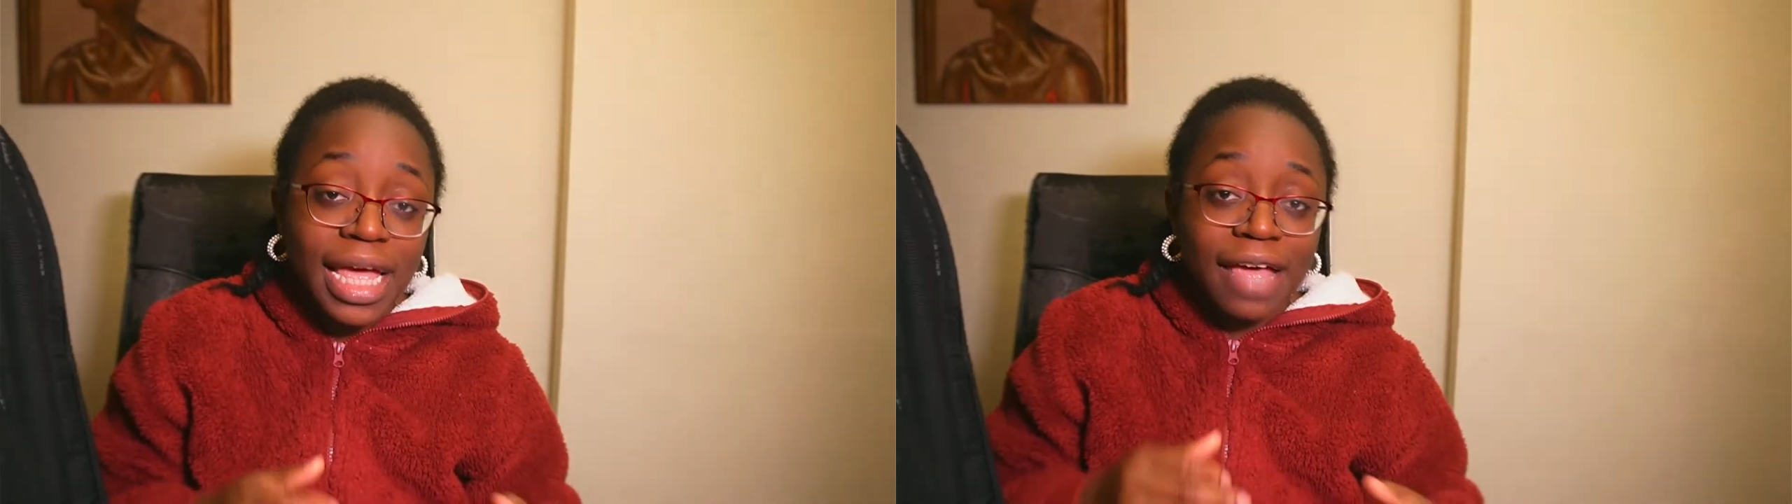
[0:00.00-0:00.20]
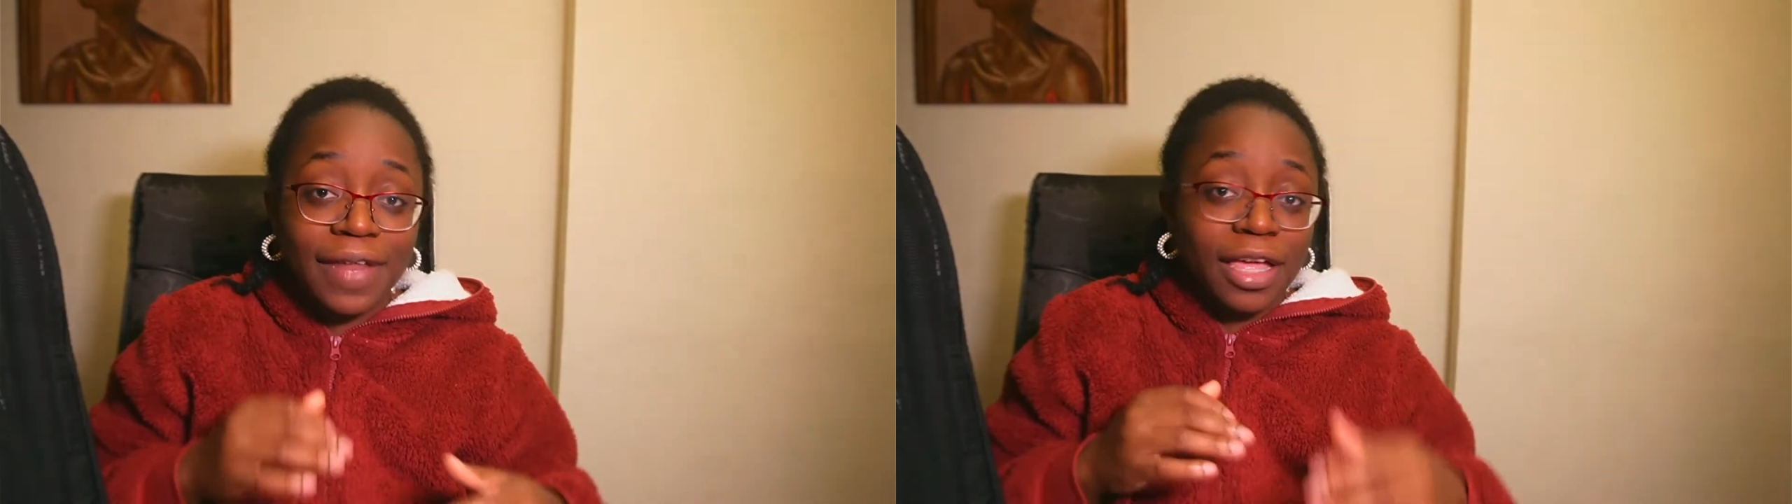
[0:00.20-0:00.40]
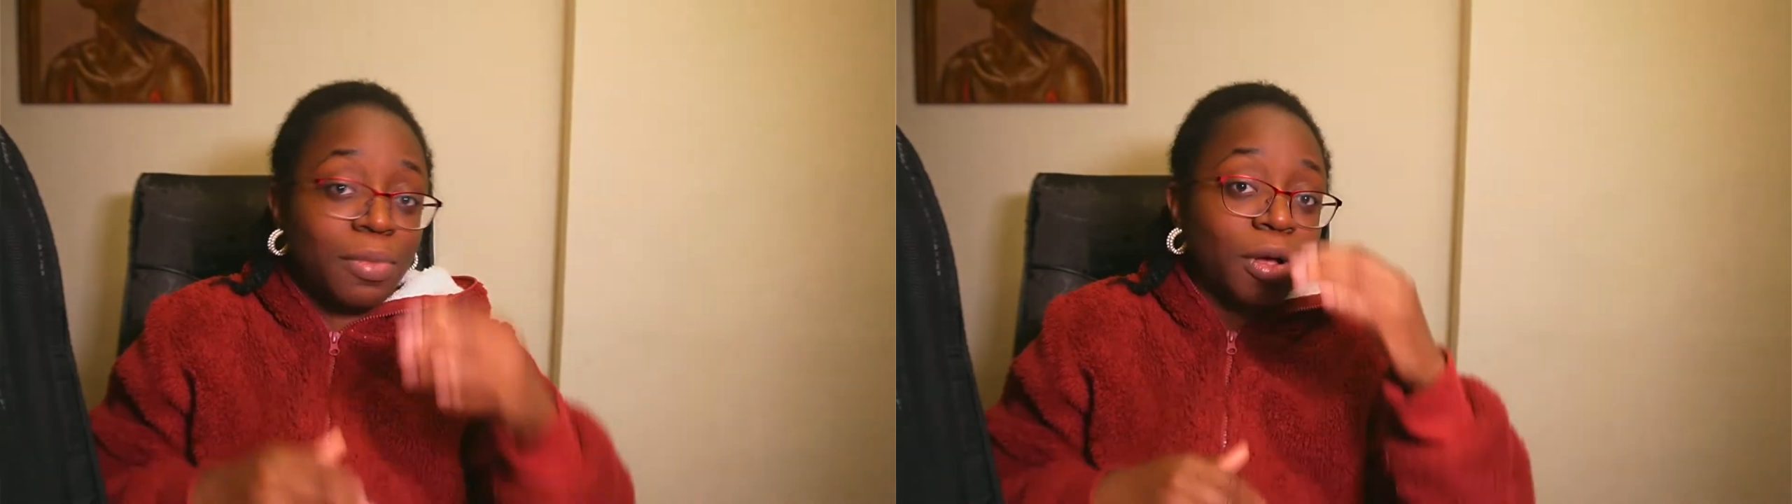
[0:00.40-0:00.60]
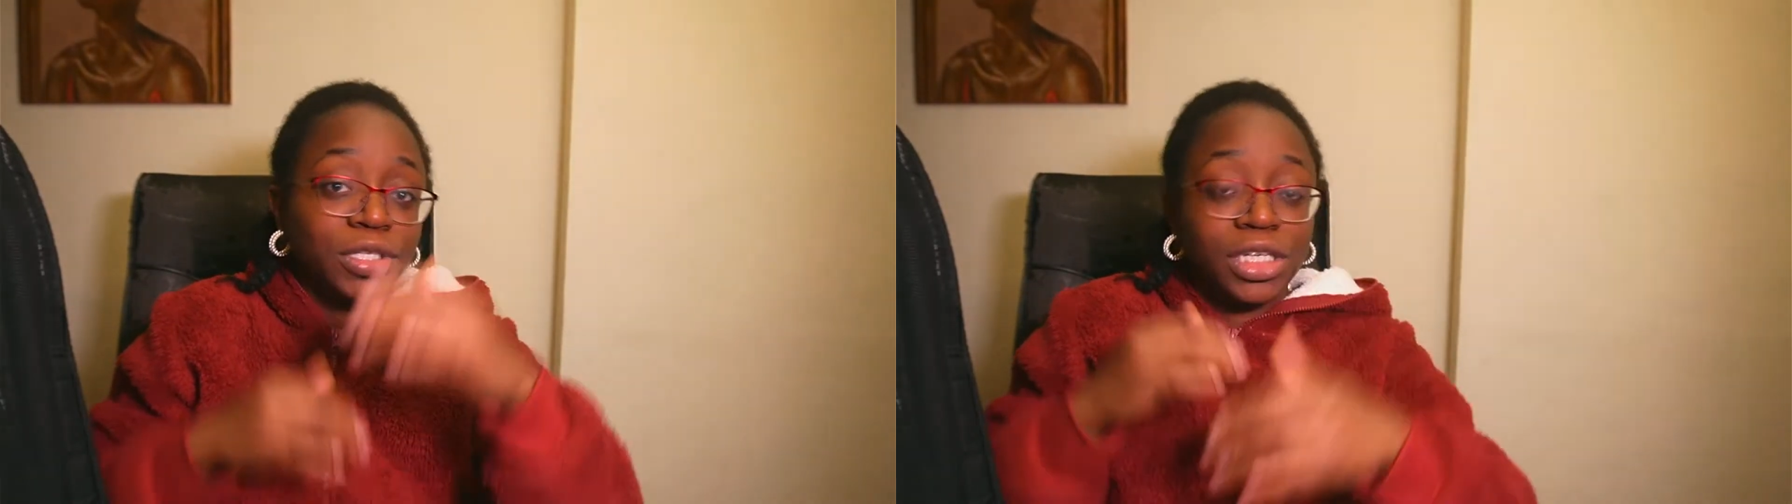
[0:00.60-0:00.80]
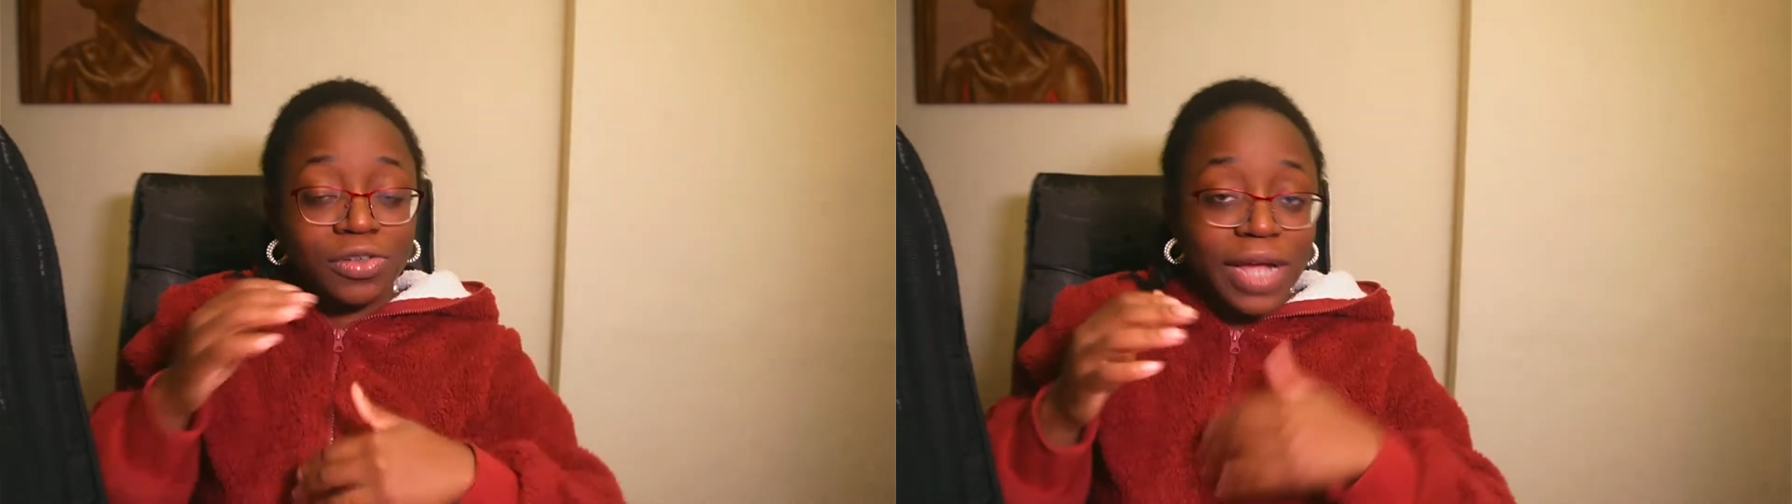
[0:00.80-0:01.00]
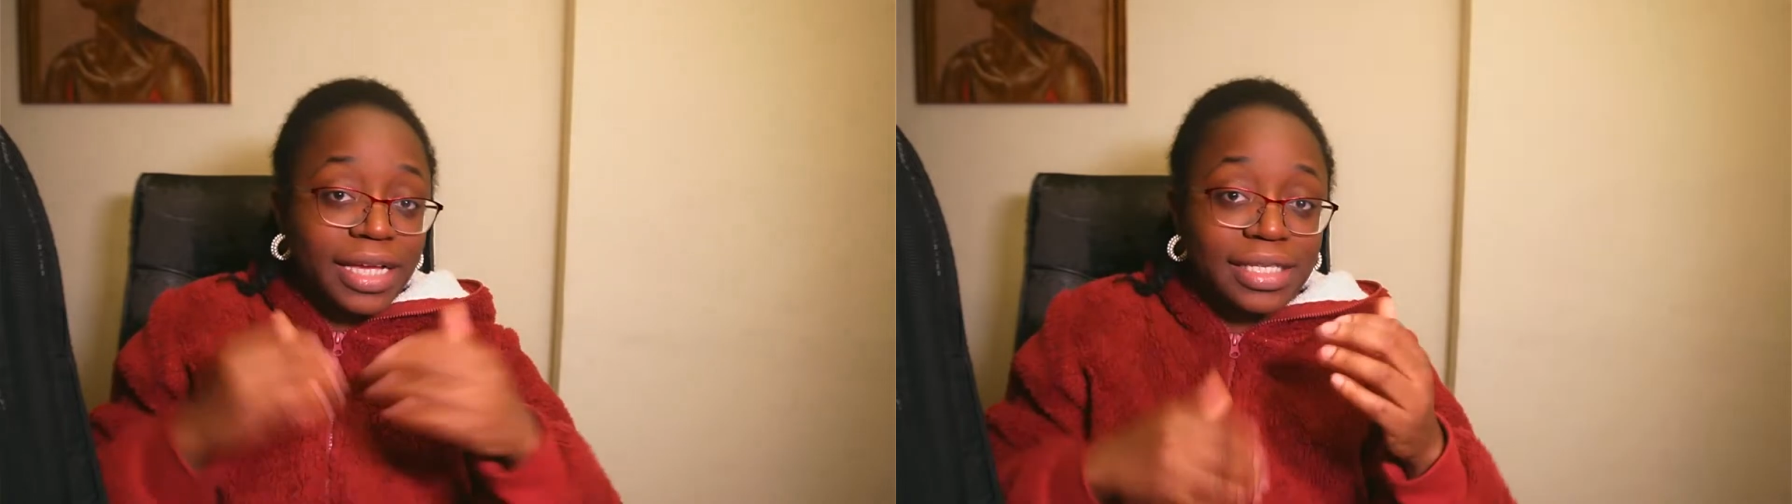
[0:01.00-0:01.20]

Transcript: have like a multi-track